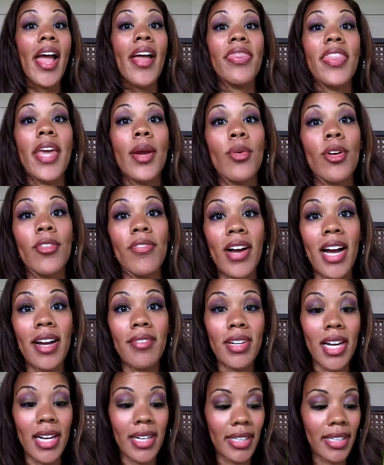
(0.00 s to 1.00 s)
They were five
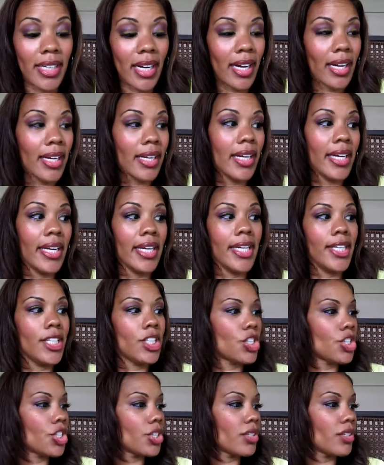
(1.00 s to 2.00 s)
ninety-nine
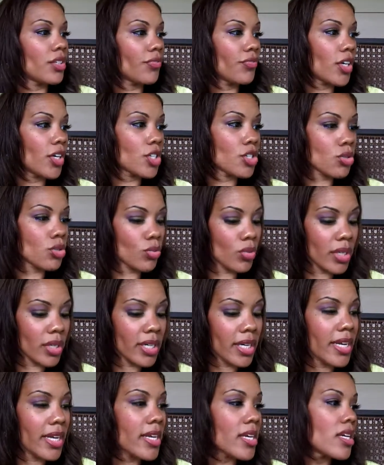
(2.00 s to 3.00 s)
each. The first one
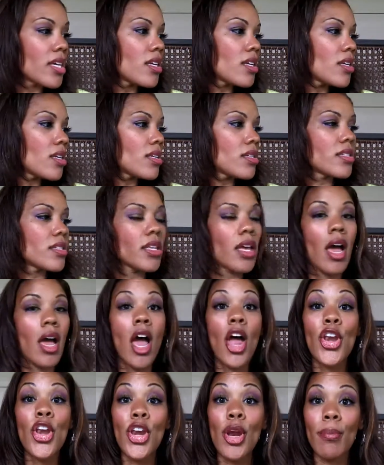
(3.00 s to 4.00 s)
is
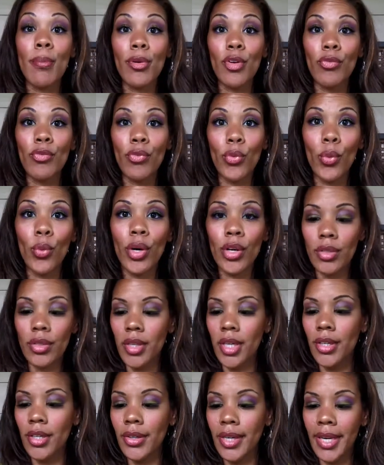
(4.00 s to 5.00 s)
number four
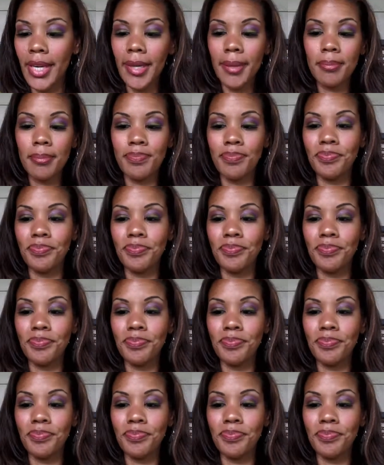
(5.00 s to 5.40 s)
thirty,